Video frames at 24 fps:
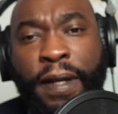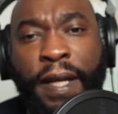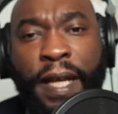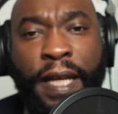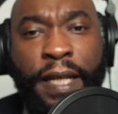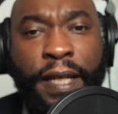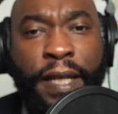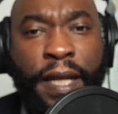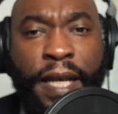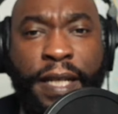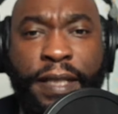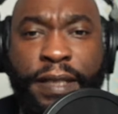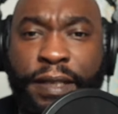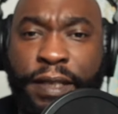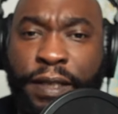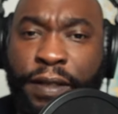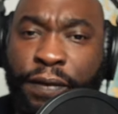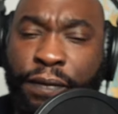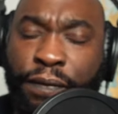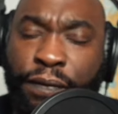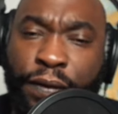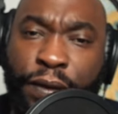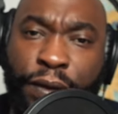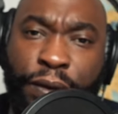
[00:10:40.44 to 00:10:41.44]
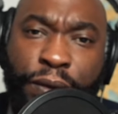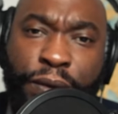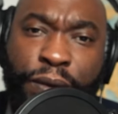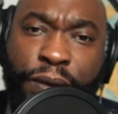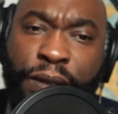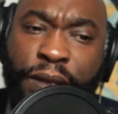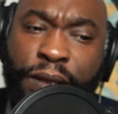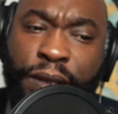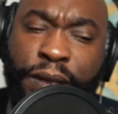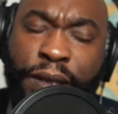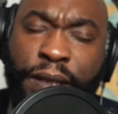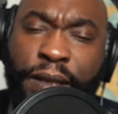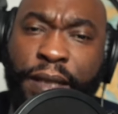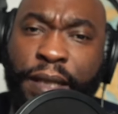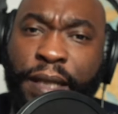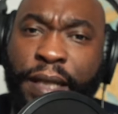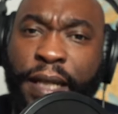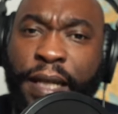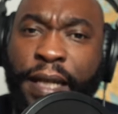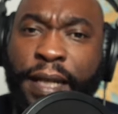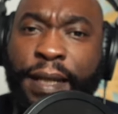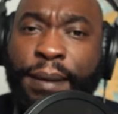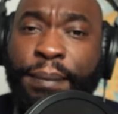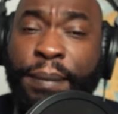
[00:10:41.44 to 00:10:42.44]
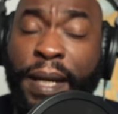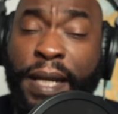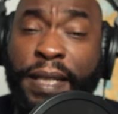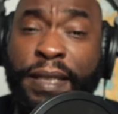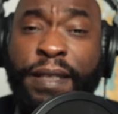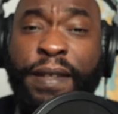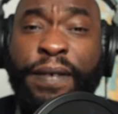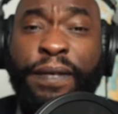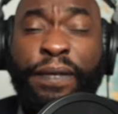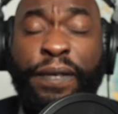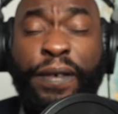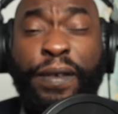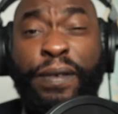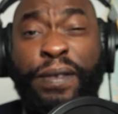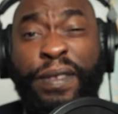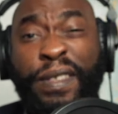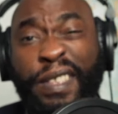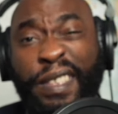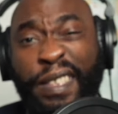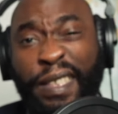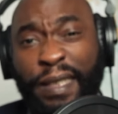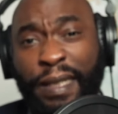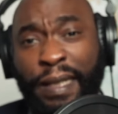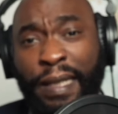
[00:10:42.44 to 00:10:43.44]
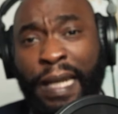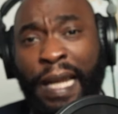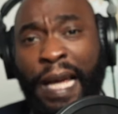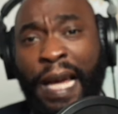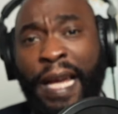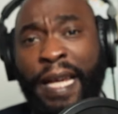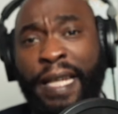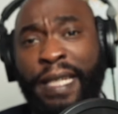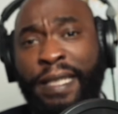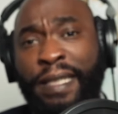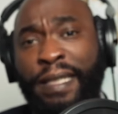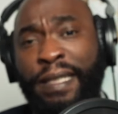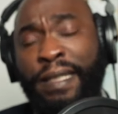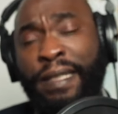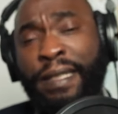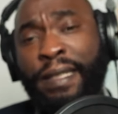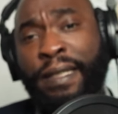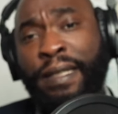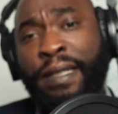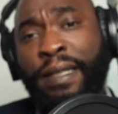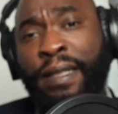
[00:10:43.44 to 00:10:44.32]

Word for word: And that's confusing to the enemy. That's confusing to the lice.